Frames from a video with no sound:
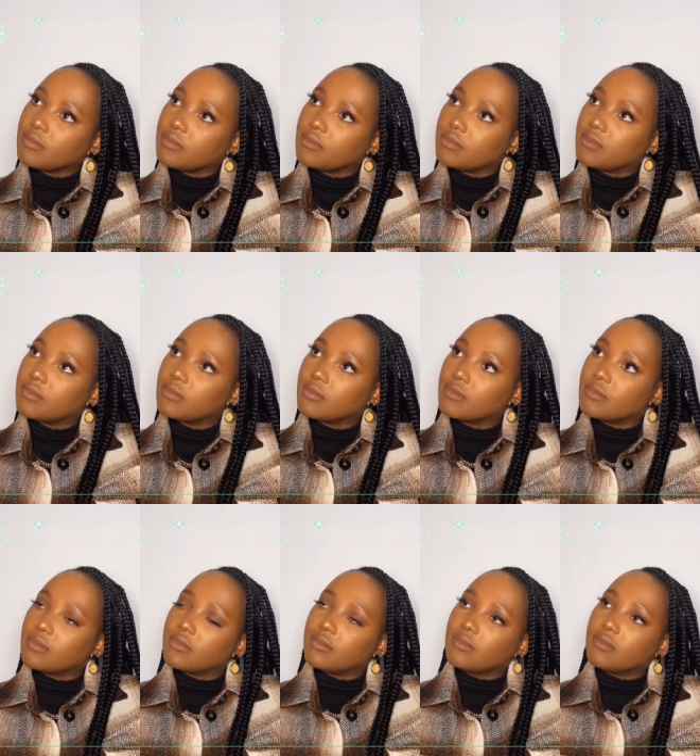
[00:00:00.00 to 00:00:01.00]
Uh, uh,
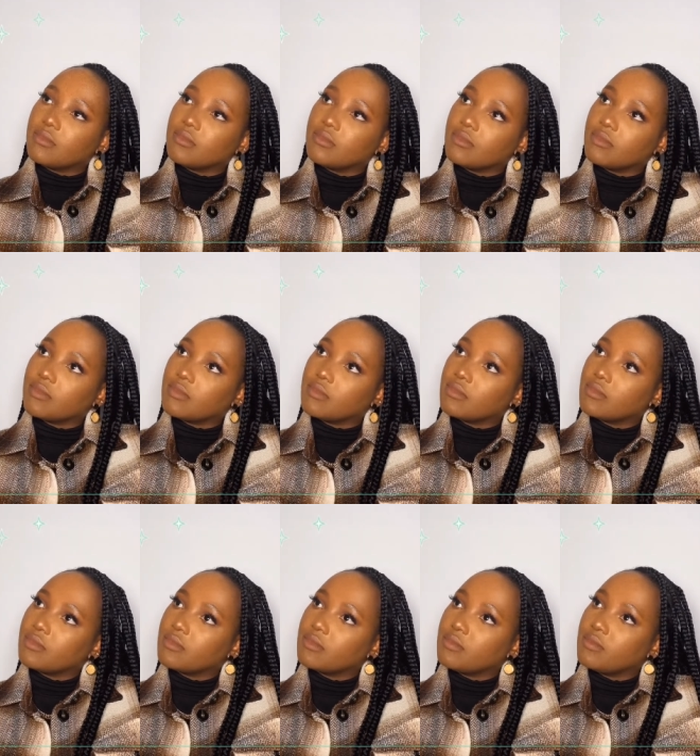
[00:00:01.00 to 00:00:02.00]
cats or dogs?
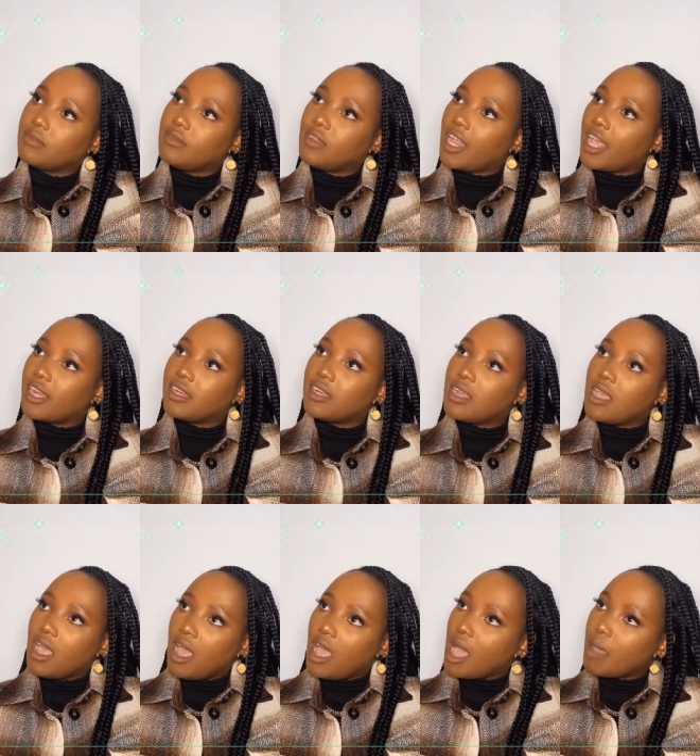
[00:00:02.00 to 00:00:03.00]
None.
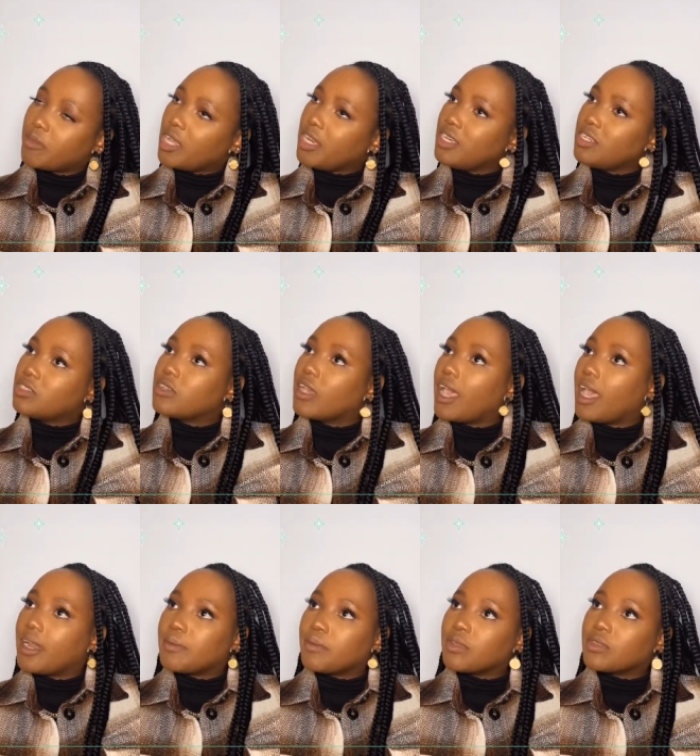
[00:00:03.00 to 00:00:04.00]
I'm not into
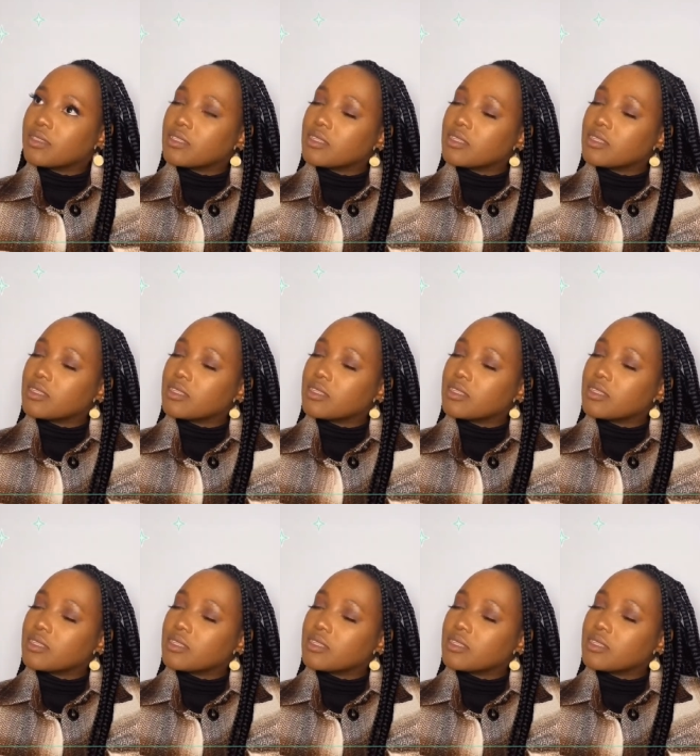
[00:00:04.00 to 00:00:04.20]
animals.